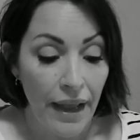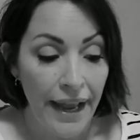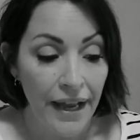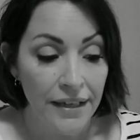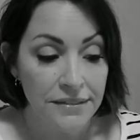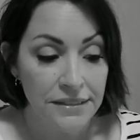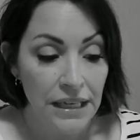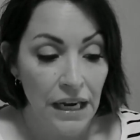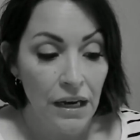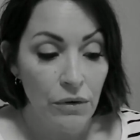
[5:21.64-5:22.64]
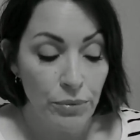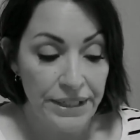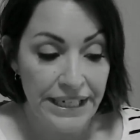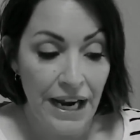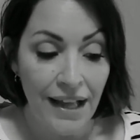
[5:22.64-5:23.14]
and
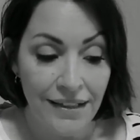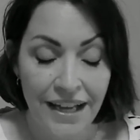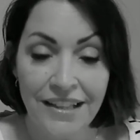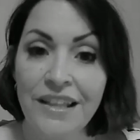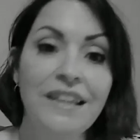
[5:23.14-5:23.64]
re-highlight